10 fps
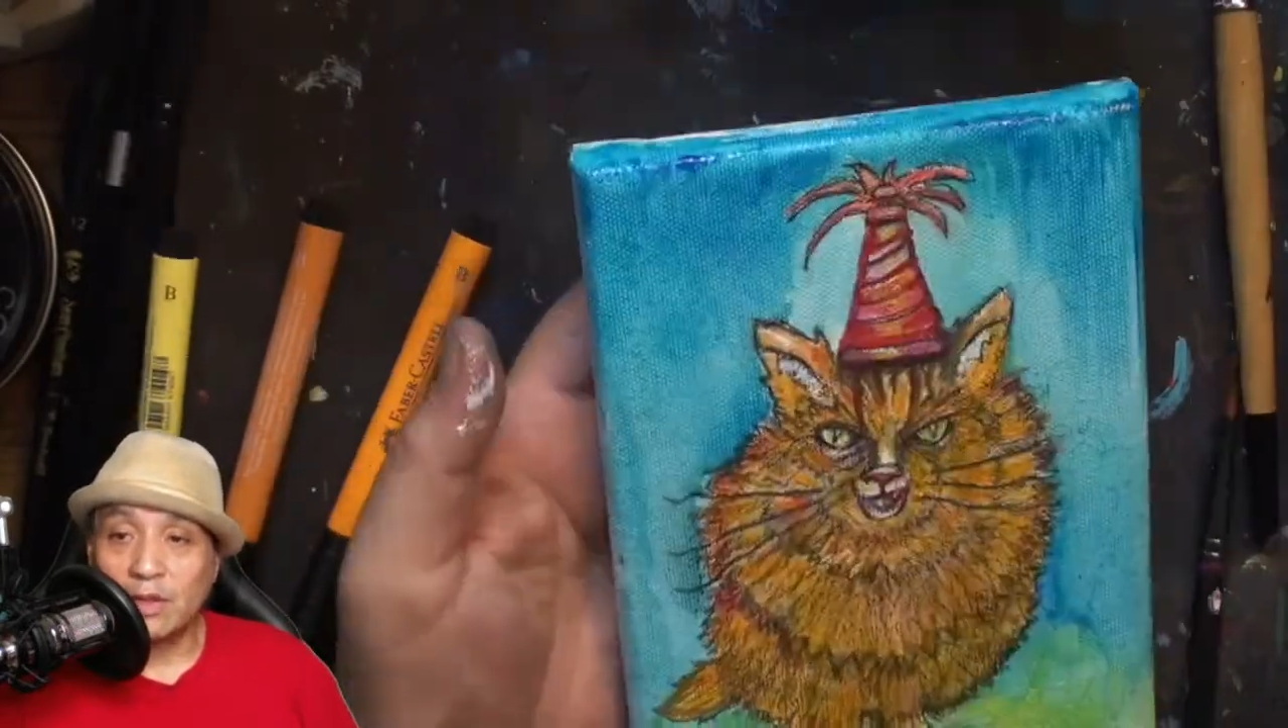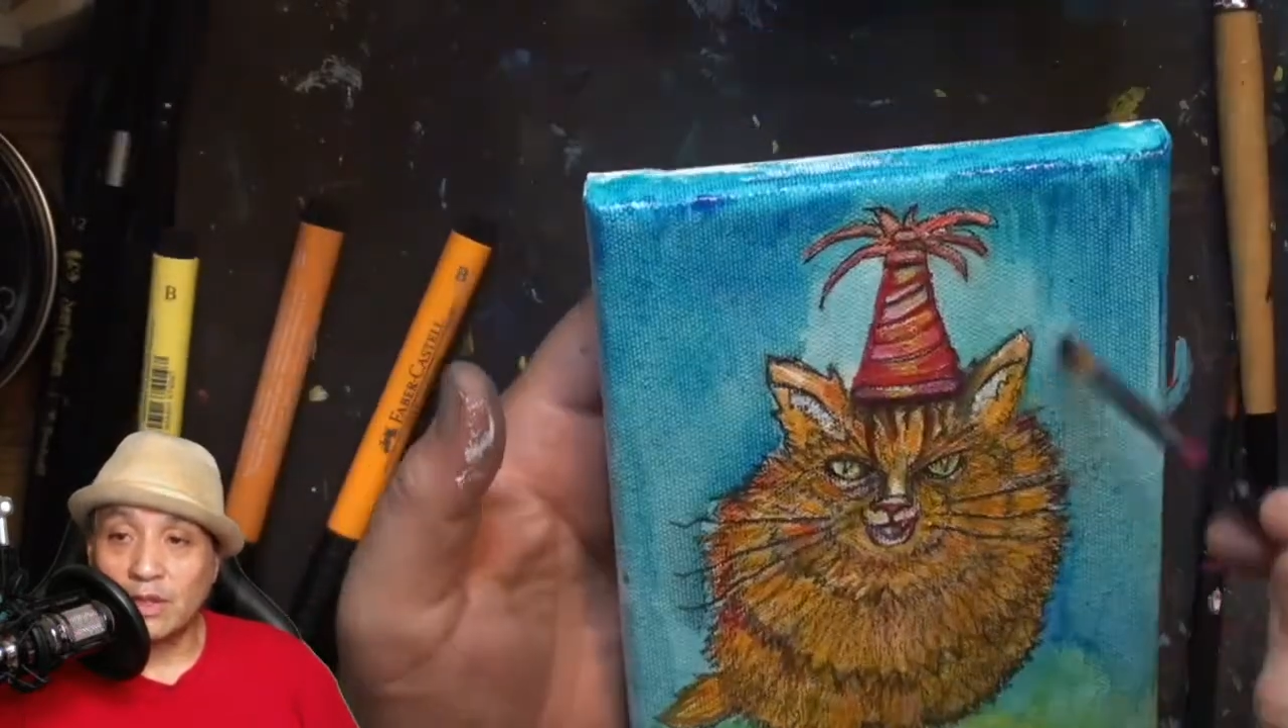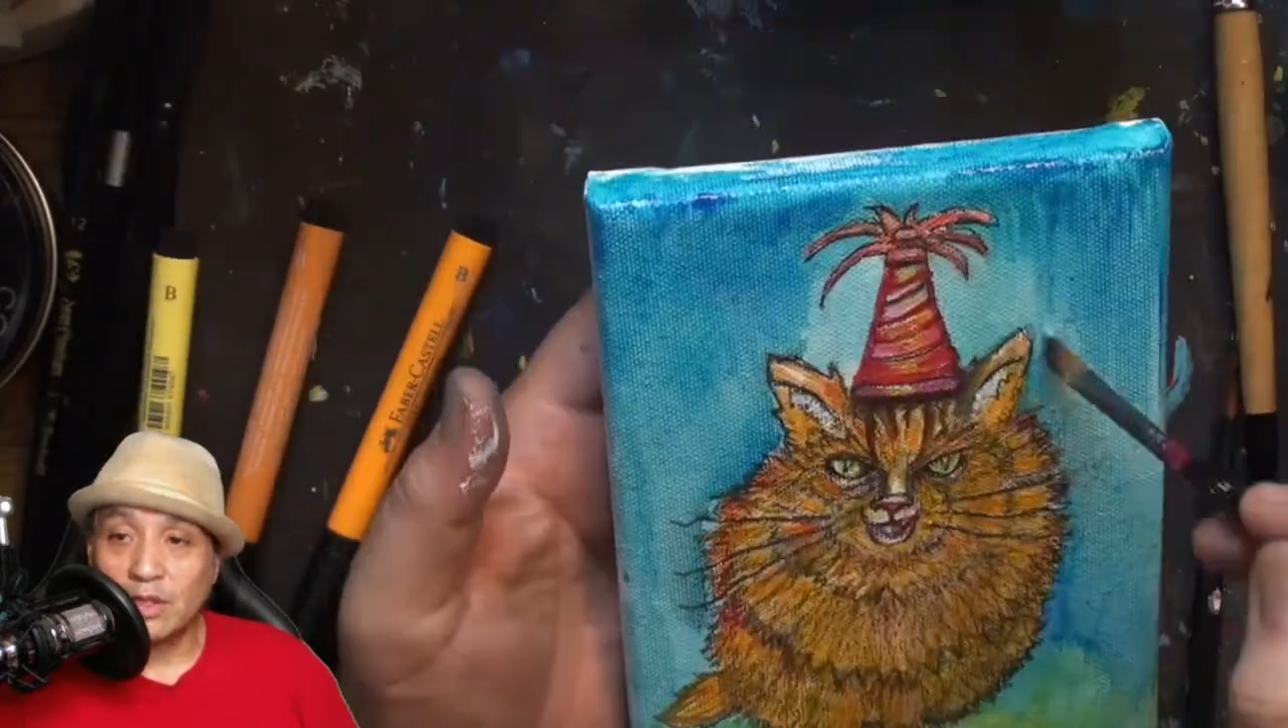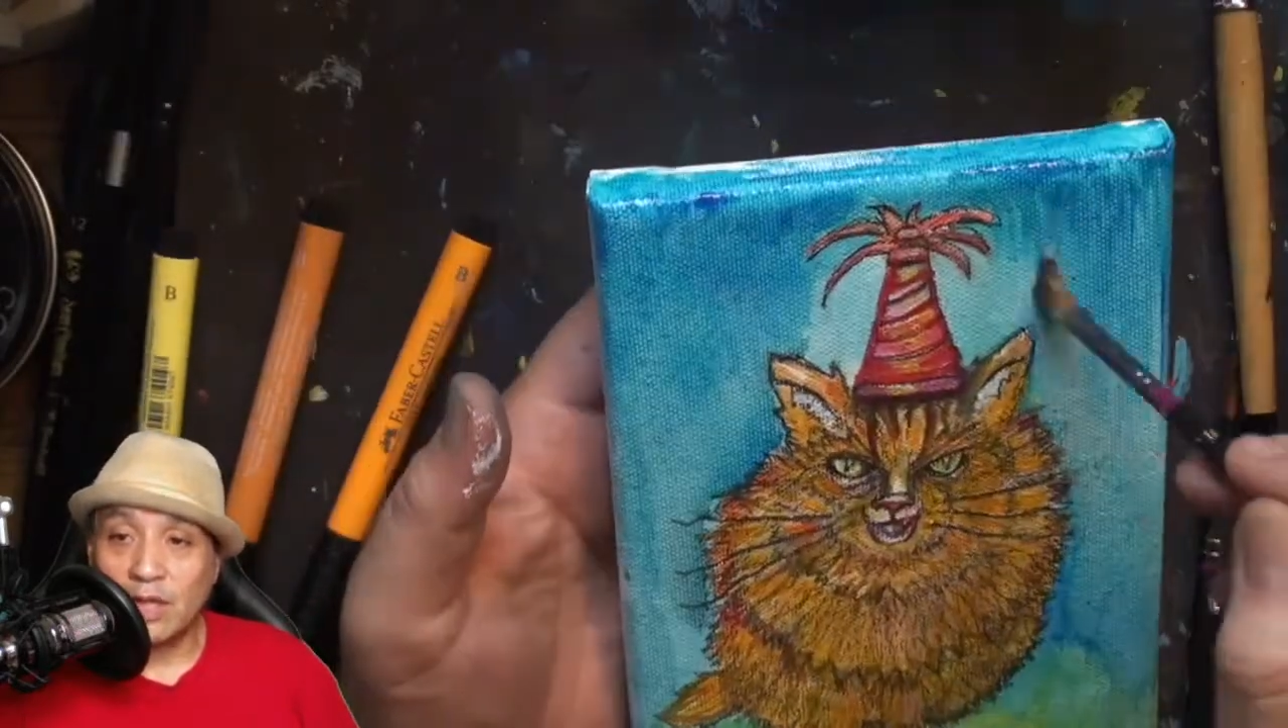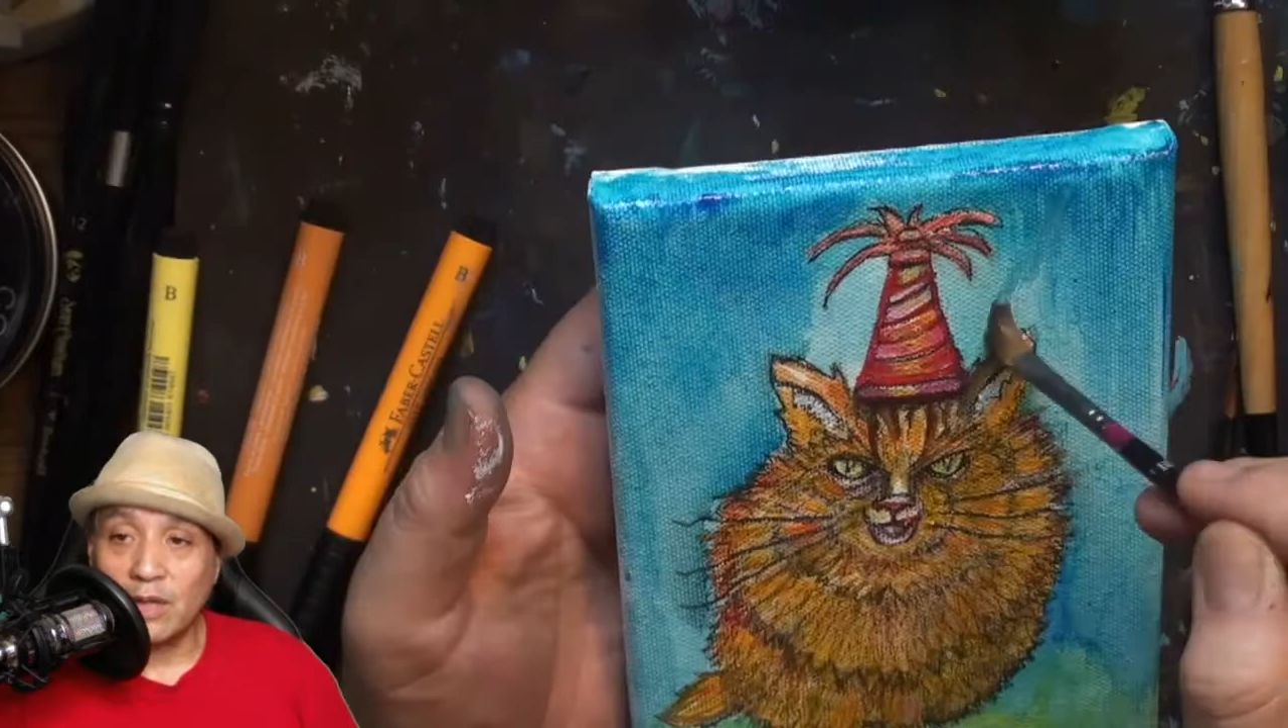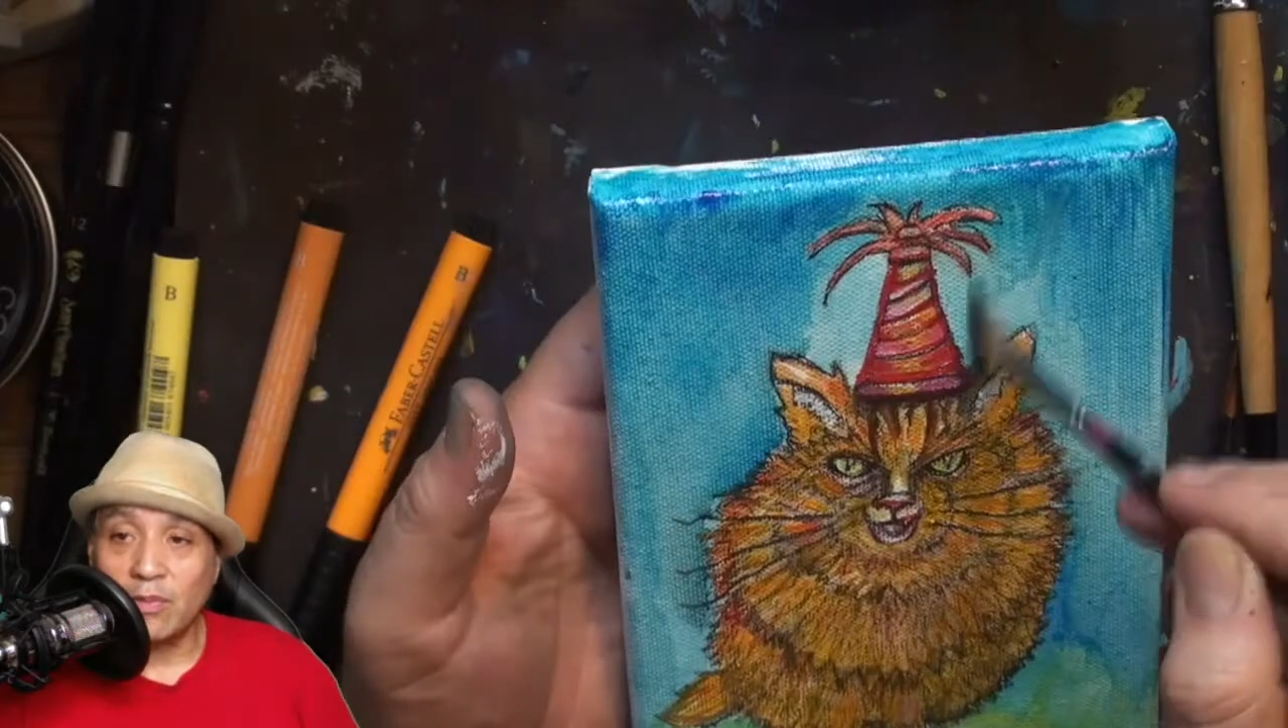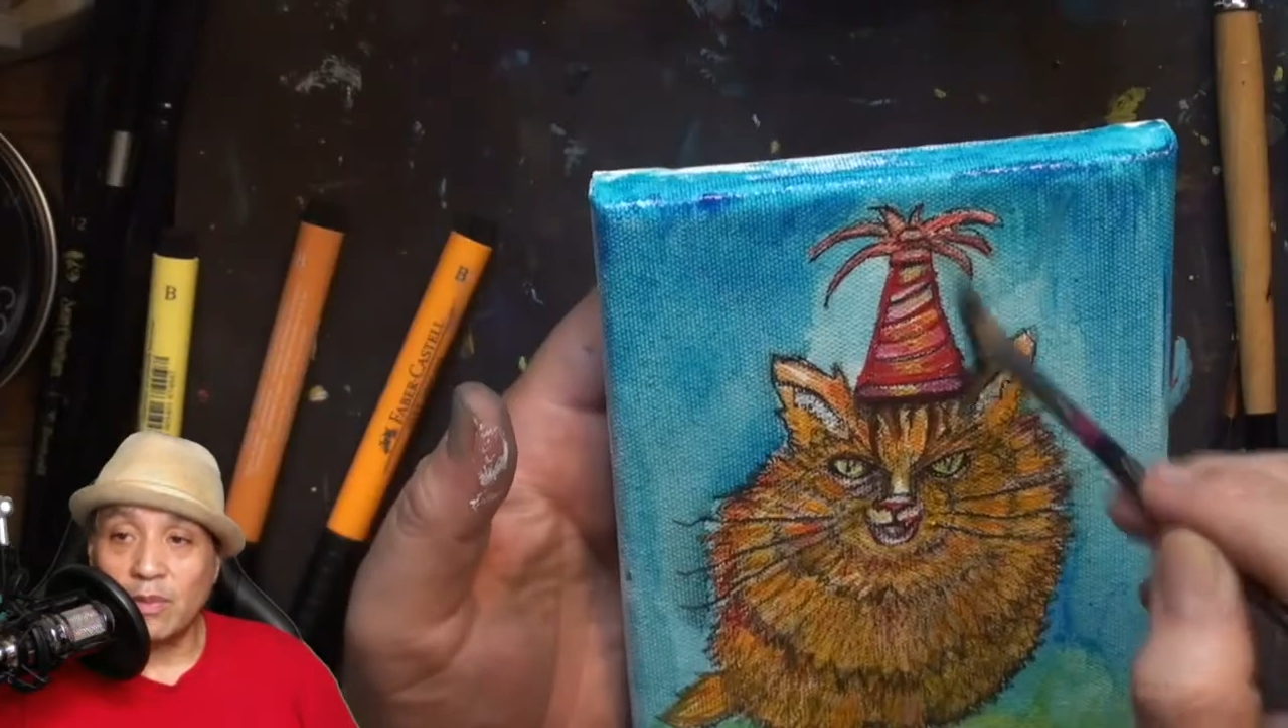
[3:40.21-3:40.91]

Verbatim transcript: into shape